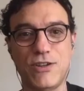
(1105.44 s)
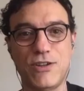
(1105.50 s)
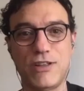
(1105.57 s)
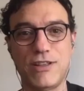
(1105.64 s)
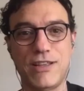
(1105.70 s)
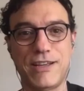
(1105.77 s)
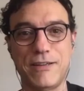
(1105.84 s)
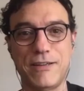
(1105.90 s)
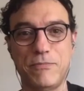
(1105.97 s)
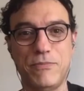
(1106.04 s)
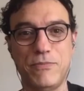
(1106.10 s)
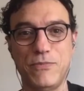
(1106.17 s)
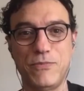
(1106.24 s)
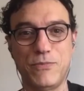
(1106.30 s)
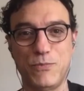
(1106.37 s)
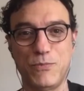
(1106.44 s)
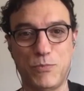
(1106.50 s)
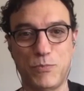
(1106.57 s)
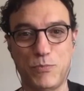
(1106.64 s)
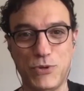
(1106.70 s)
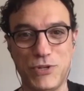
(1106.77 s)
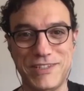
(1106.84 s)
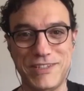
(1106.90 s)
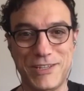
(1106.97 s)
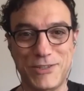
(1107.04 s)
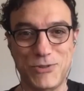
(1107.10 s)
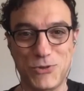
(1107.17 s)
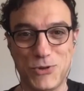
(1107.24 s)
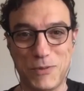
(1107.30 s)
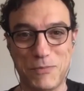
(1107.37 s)
like a putting the
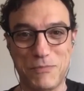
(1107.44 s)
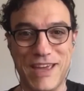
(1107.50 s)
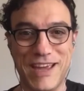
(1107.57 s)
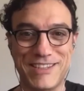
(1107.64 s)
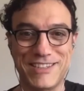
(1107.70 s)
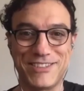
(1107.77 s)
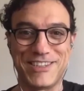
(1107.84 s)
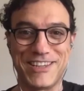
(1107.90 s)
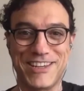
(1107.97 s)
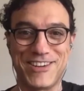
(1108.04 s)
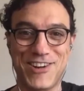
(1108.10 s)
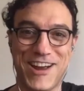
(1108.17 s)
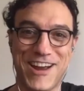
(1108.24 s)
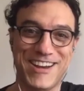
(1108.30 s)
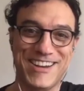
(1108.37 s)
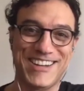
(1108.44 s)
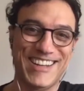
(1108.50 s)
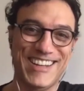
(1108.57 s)
door back to the car.